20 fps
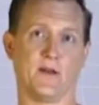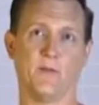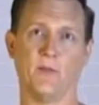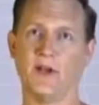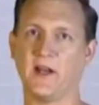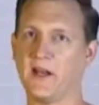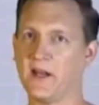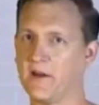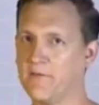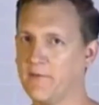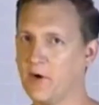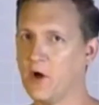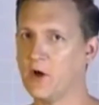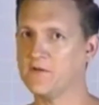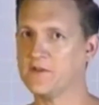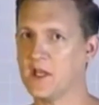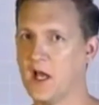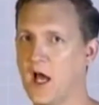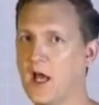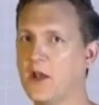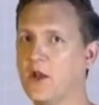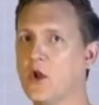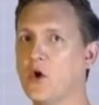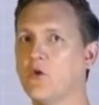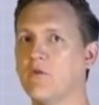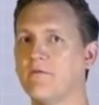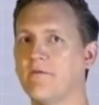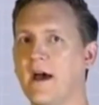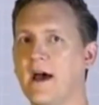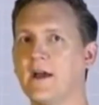but it involves
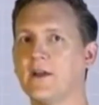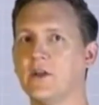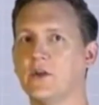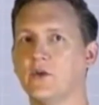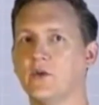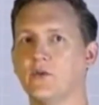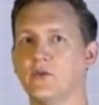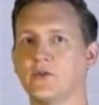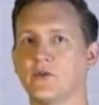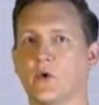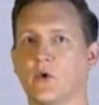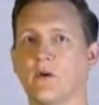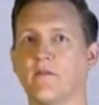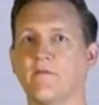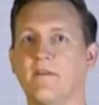unknown values or